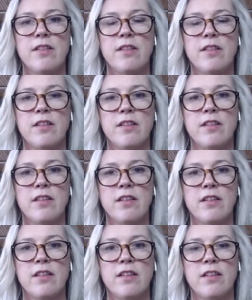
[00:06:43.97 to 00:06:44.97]

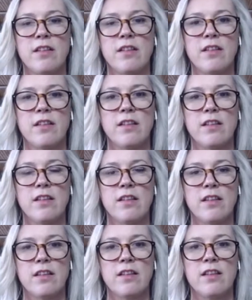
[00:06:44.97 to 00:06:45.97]

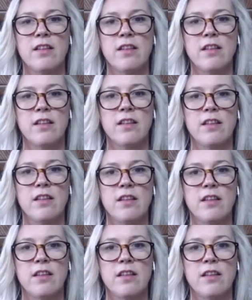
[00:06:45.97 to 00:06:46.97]

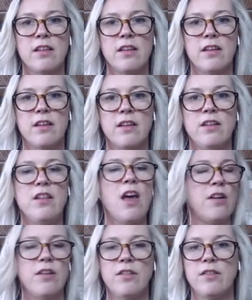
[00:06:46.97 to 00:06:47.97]

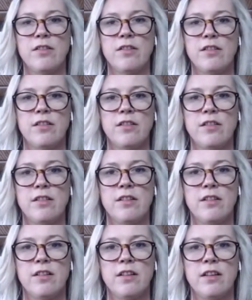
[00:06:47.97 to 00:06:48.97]

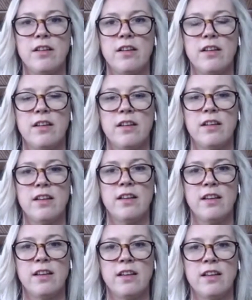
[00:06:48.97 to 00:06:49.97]

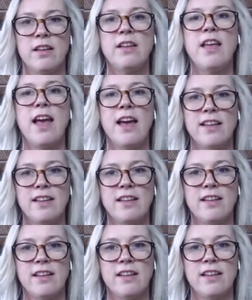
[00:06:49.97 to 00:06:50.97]

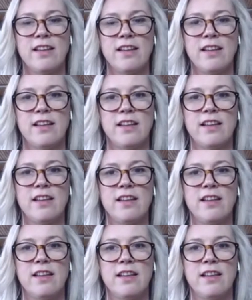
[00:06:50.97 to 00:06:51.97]
No words are spoken by the person on screen.